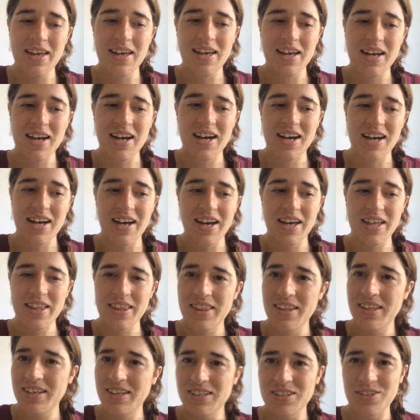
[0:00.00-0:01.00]
I
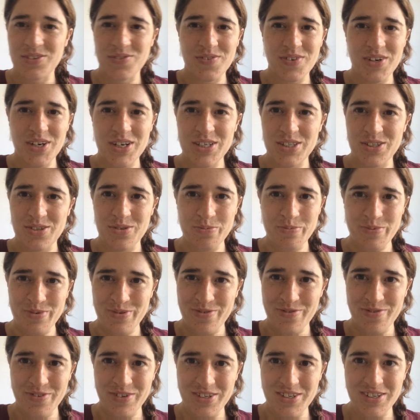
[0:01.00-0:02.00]
think it's very
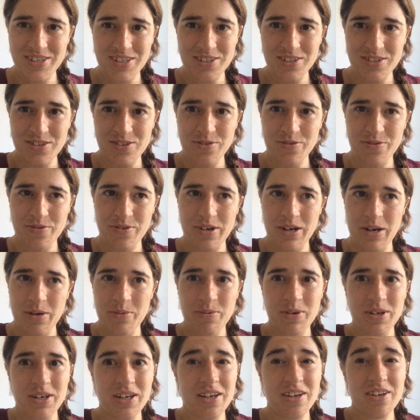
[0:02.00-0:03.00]
superficial so far. I
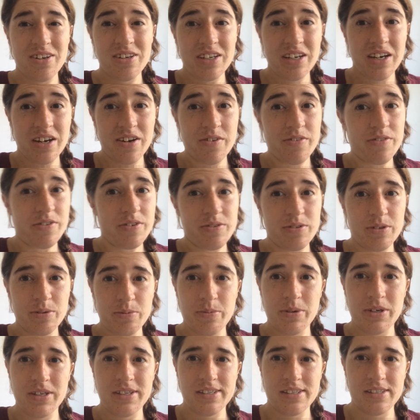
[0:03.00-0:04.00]
mean, I only have 50
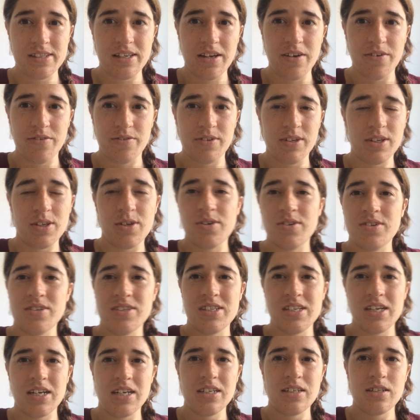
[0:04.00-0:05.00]
pages left. It could
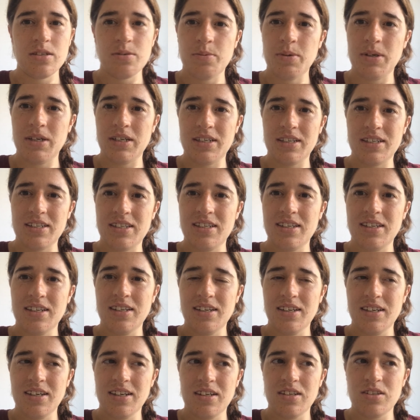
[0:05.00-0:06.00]
change, but
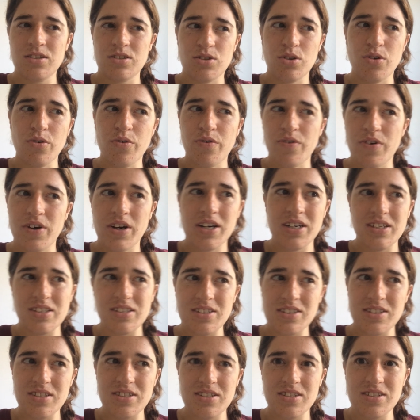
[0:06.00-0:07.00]
so far
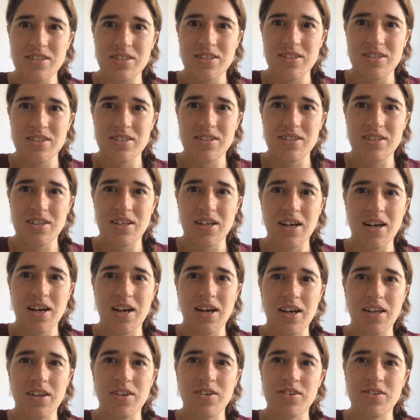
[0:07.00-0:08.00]
it's just,
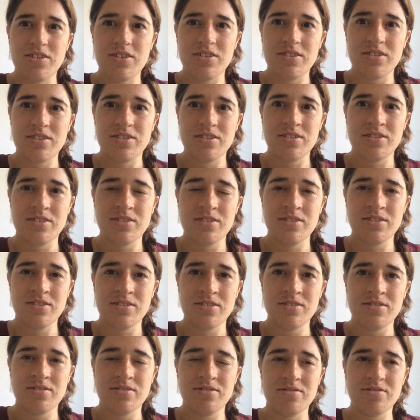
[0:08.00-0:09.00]
I don't
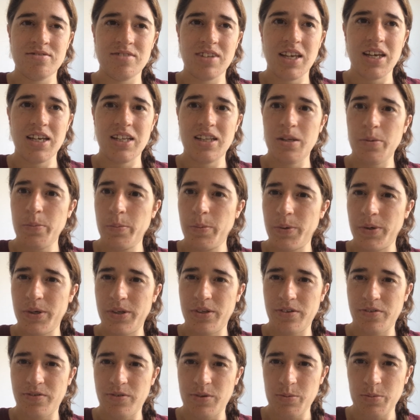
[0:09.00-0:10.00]
get the
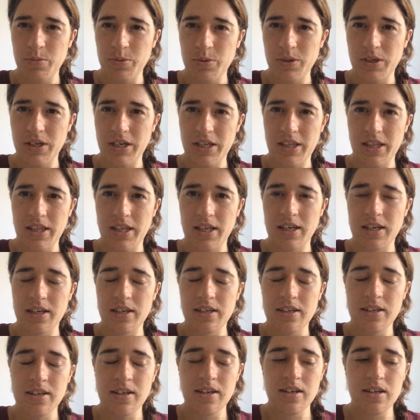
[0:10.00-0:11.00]
point of the book, I think.
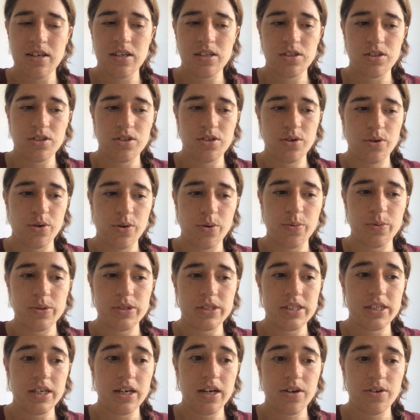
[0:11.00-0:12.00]
So we'll
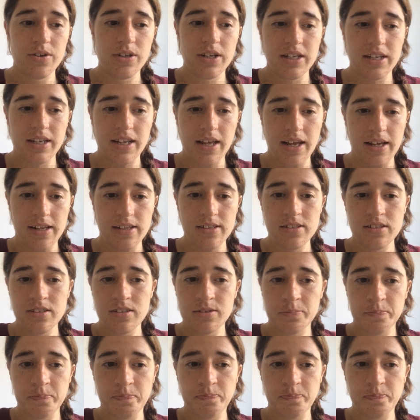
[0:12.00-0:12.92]
see how that ends.